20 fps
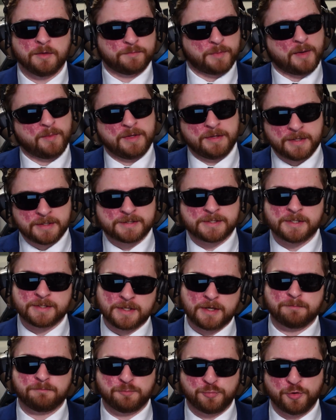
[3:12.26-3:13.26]
I mean, this is
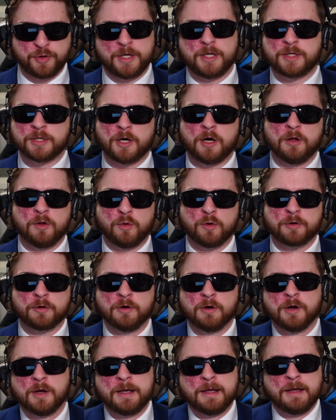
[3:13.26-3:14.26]
a pretty tall
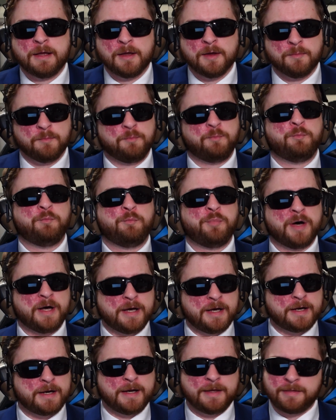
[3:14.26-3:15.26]
order,
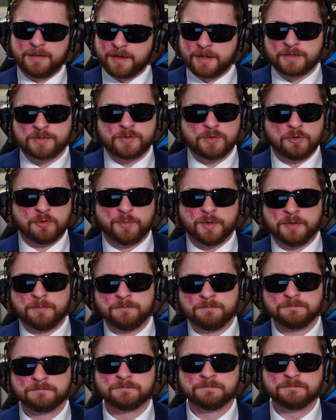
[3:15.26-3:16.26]
but I think it's doable.
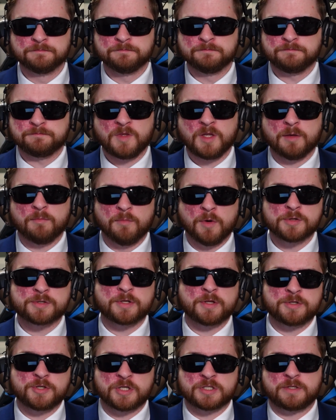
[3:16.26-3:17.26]
Most
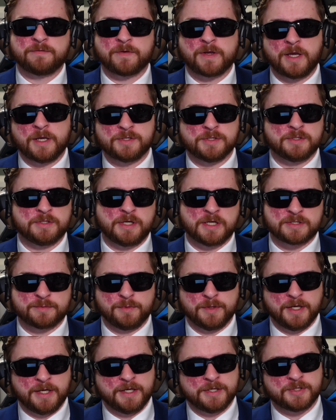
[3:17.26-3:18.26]
of the justifications and
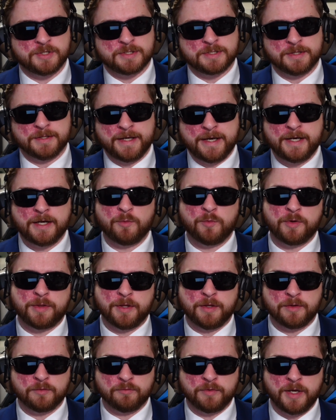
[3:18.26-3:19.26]
explanations laid out
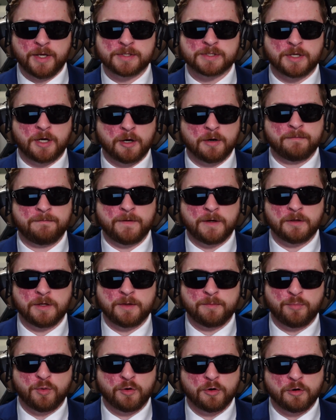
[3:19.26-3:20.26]
within the RIAS are
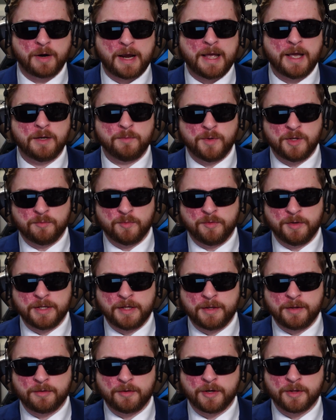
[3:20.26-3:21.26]
fairly poor and
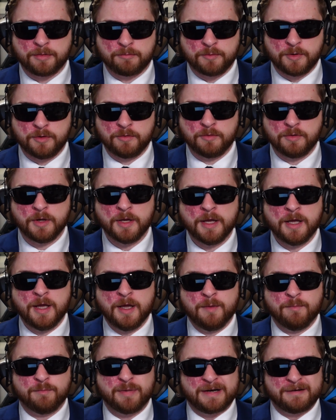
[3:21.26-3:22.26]
minimally thought through,
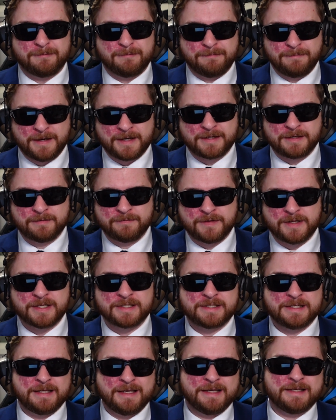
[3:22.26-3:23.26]
but
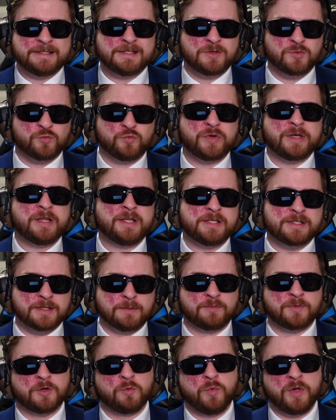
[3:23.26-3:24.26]
effectiveness isn't really
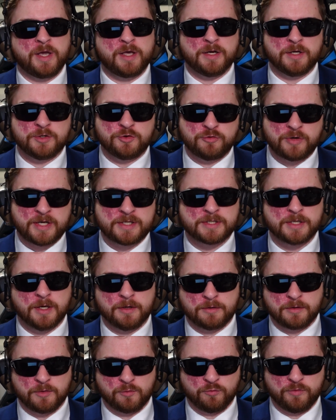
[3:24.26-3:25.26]
something we can address
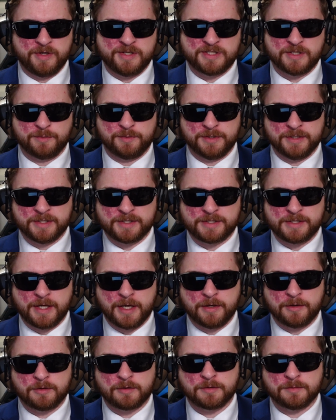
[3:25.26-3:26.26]
under the reasonableness
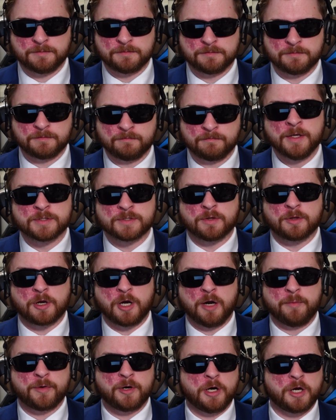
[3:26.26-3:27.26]
standard. So the
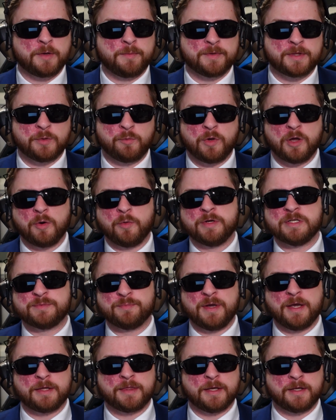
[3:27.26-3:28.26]
common argument that we always
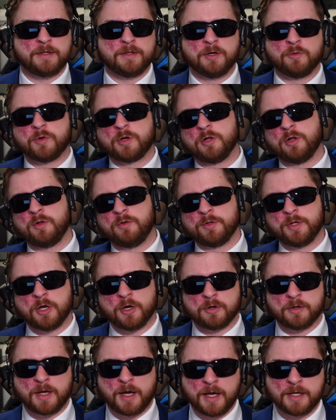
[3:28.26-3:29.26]
make that, it'll only
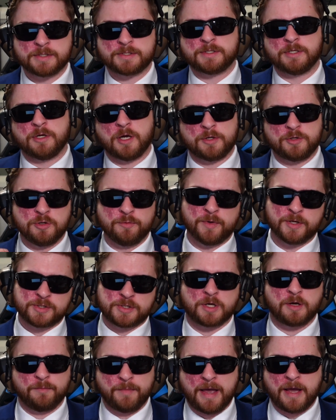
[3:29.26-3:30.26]
hurt us and not do much
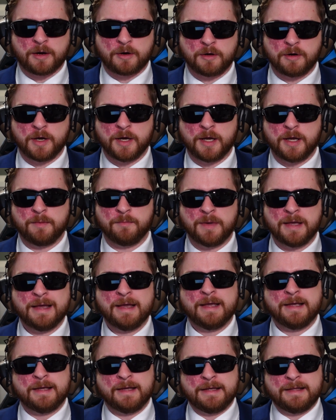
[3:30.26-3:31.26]
to combat crime,
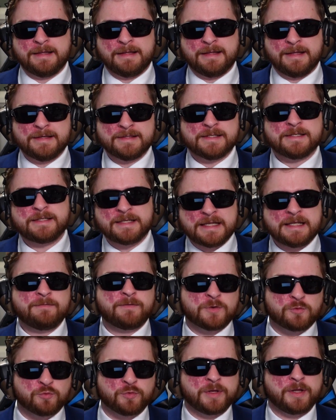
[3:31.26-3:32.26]
isn't
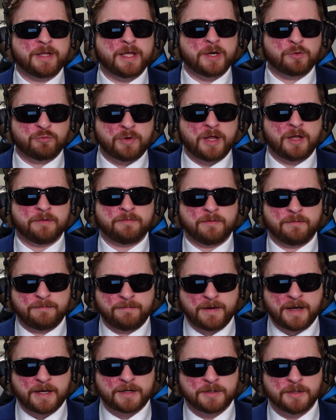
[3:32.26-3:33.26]
even really a relevant
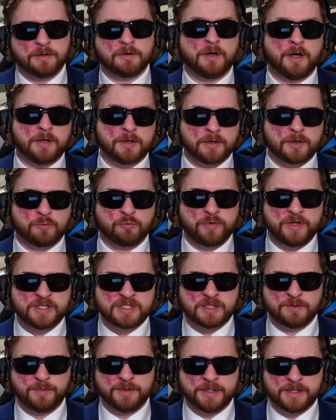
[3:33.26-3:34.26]
factor under the
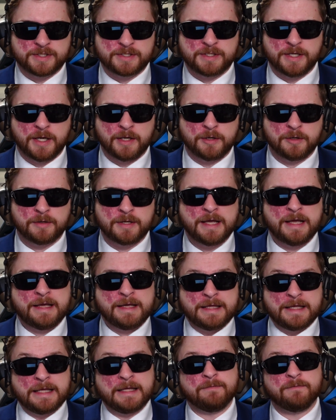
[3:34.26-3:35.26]
reasonableness standard,
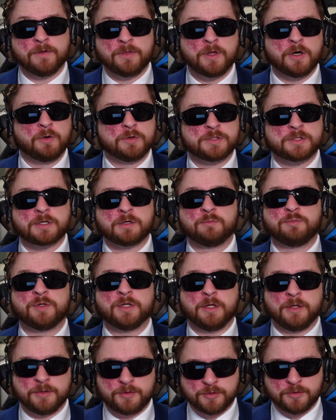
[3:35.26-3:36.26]
even though it's a
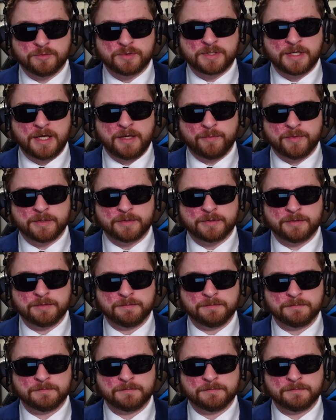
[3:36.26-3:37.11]
completely true statement.